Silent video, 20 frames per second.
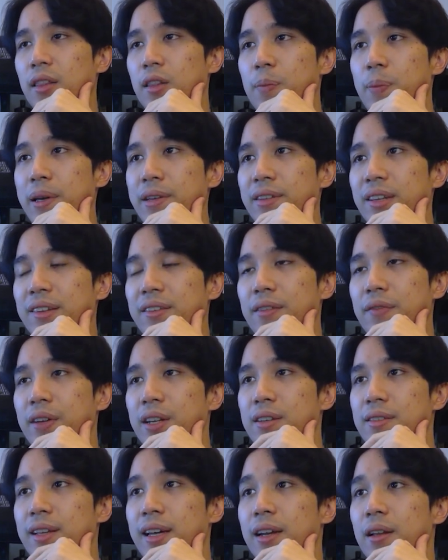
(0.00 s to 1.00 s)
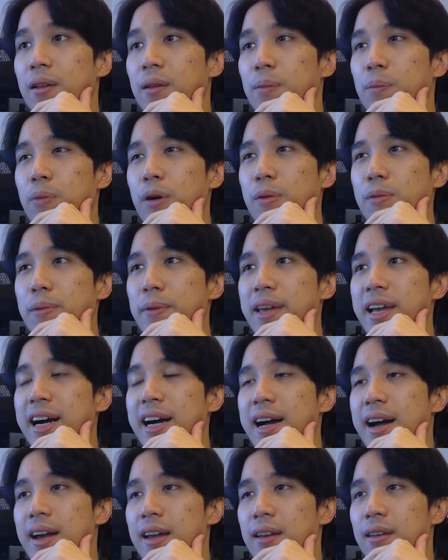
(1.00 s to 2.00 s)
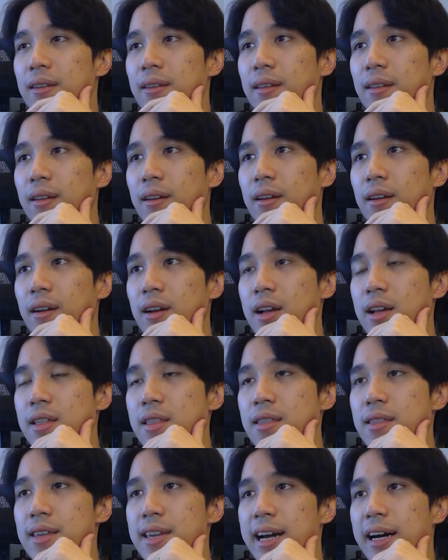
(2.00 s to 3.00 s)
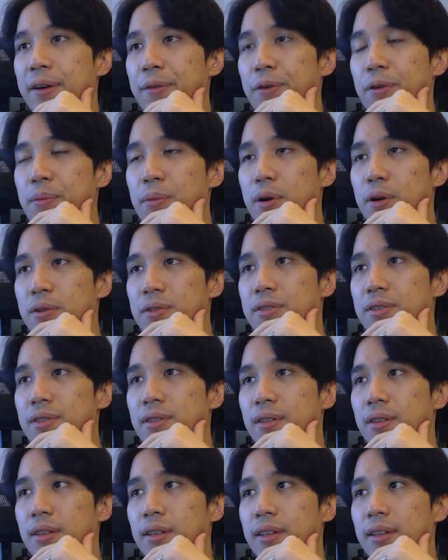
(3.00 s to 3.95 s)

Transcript: basics of it is that it'll probably hide the outermost